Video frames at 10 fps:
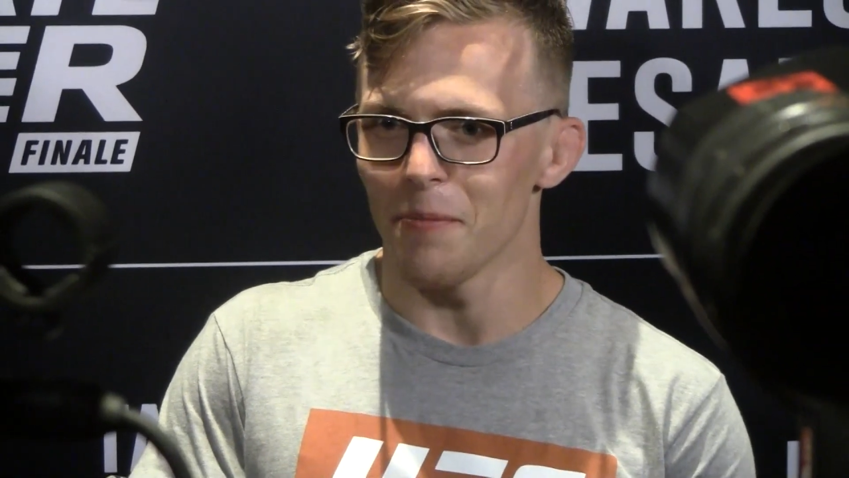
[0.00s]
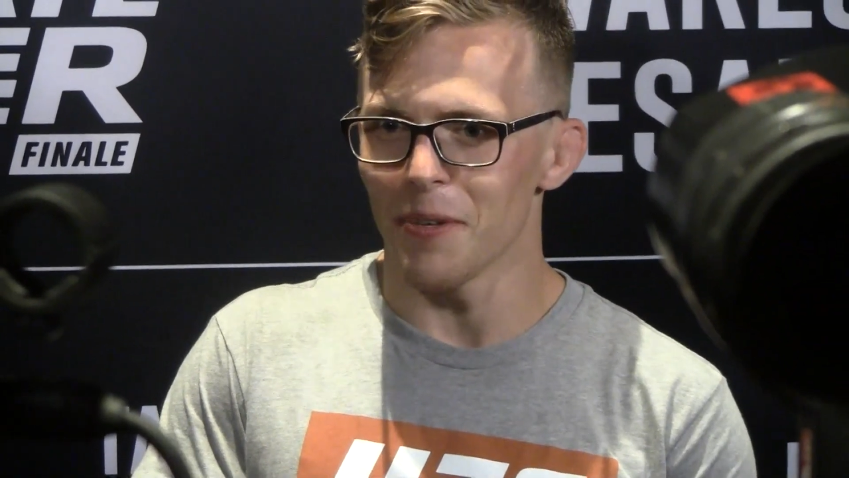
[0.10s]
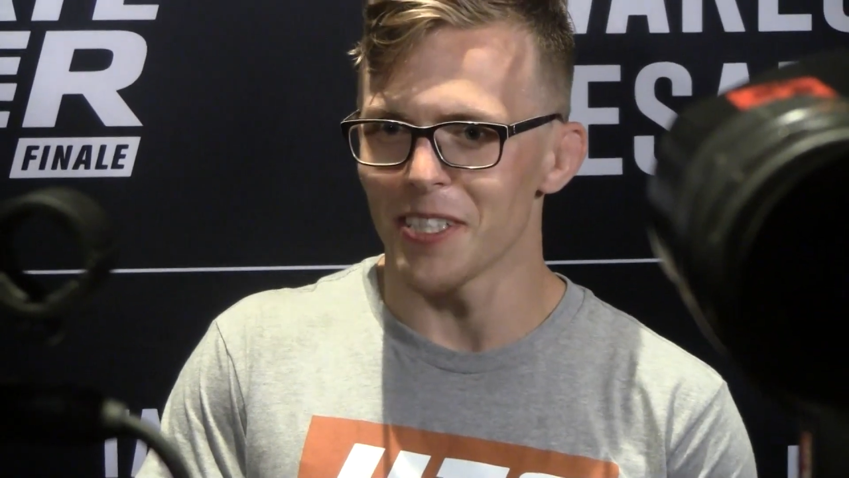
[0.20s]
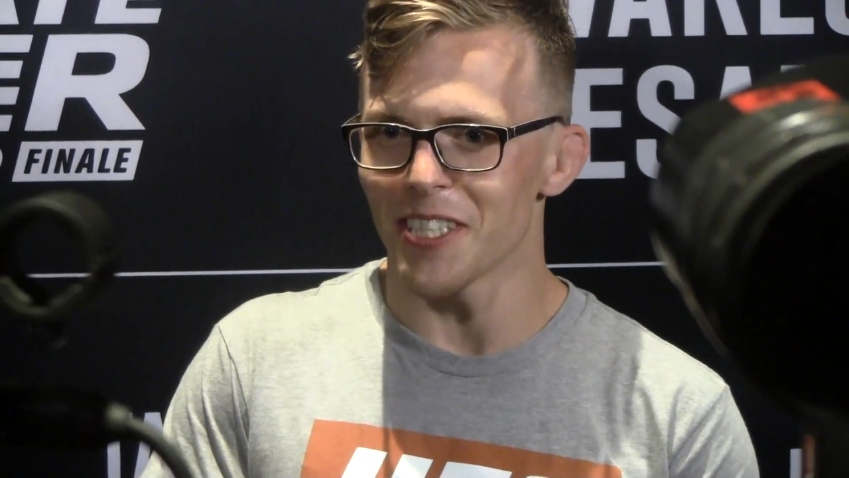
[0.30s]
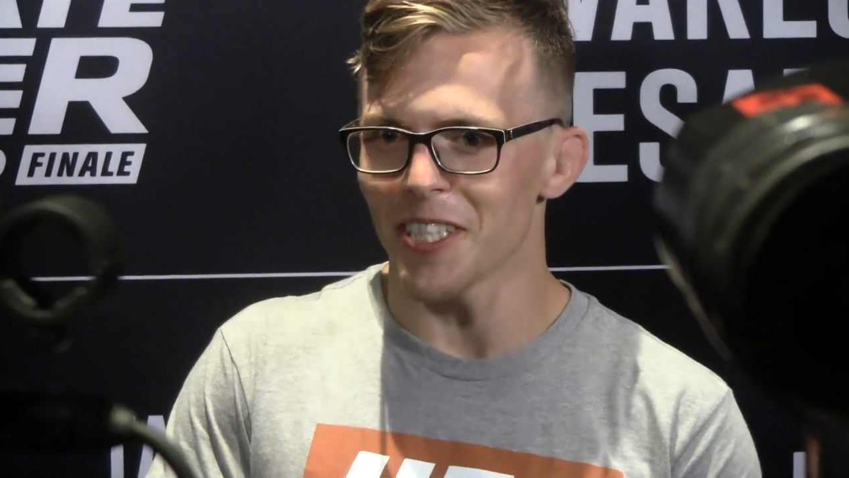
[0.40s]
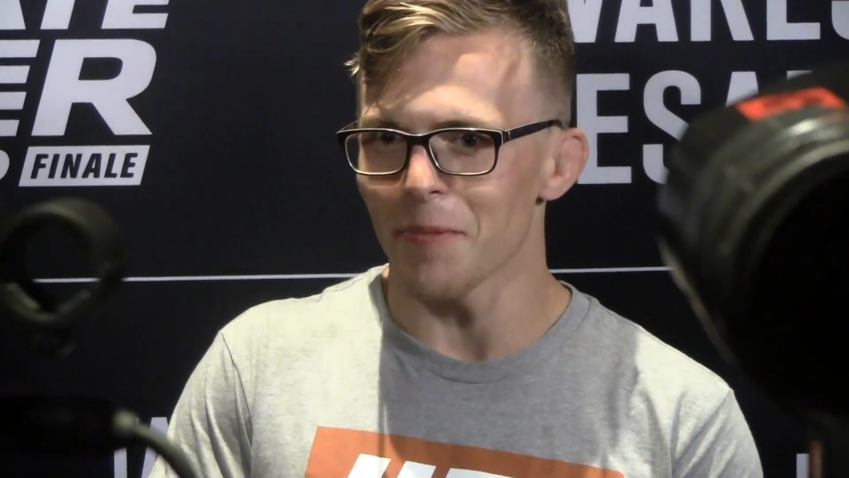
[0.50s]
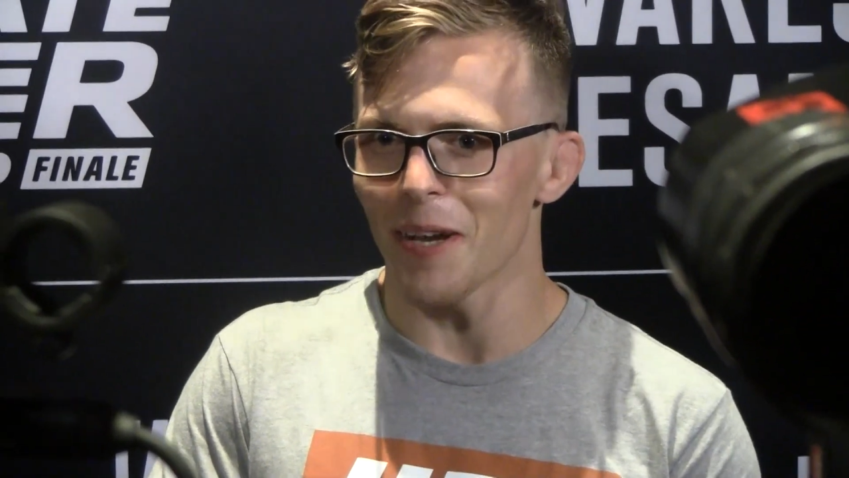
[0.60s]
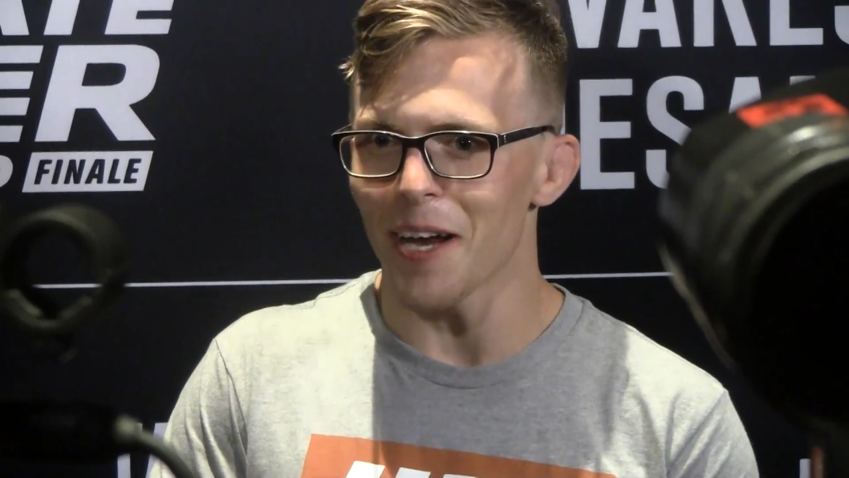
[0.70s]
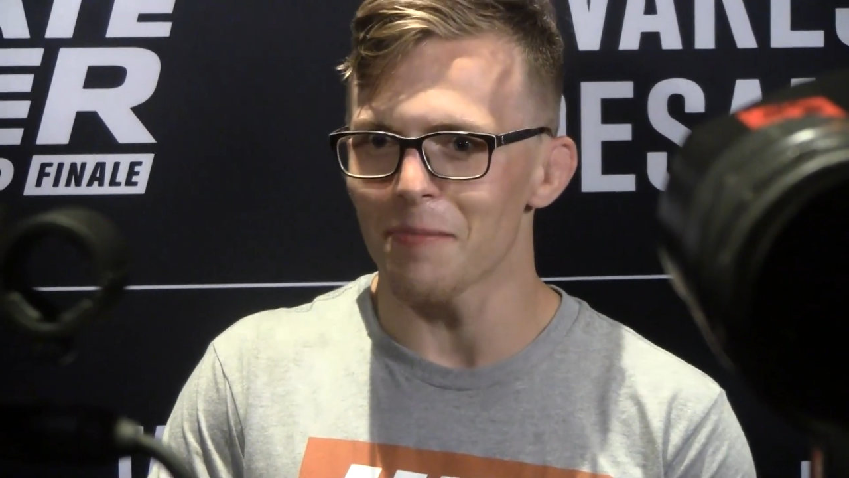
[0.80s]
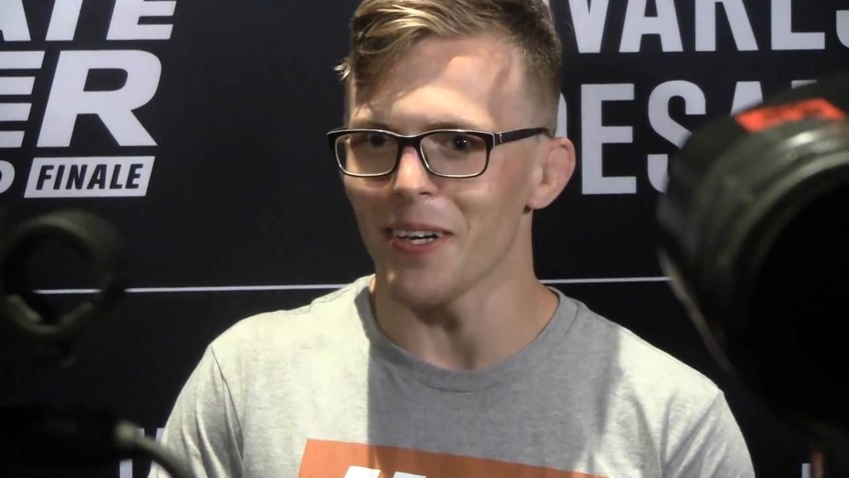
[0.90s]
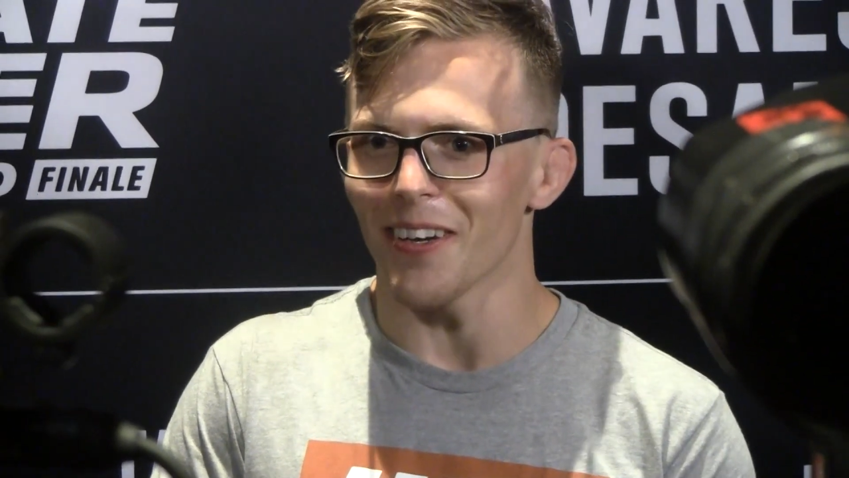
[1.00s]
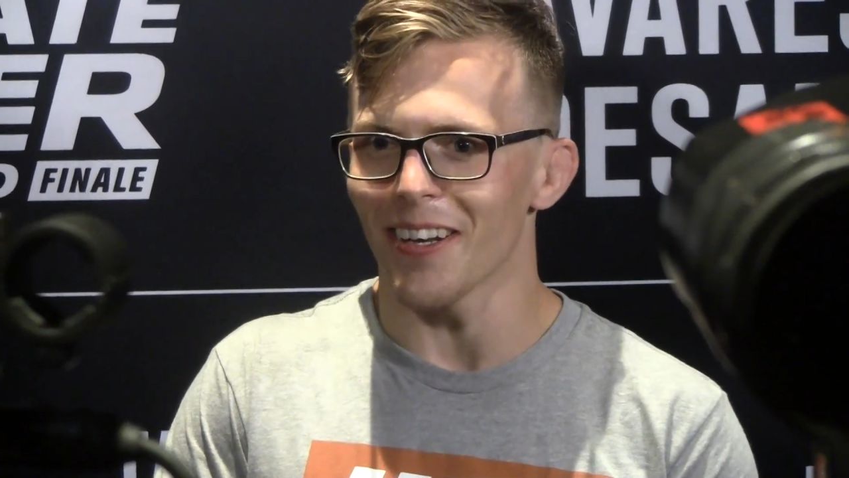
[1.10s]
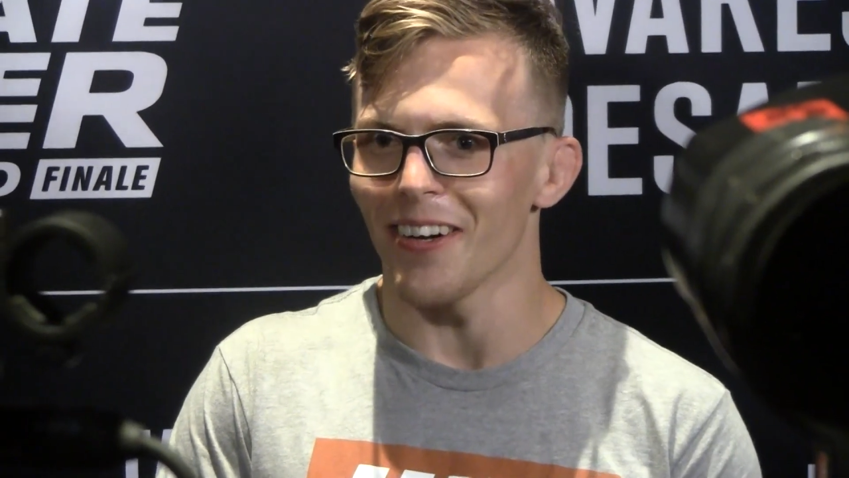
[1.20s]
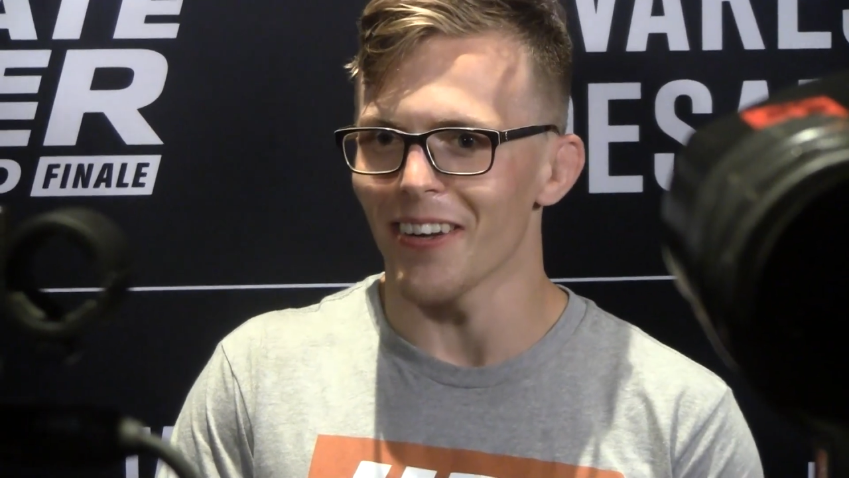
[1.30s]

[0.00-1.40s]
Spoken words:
BJJ black belt, you know,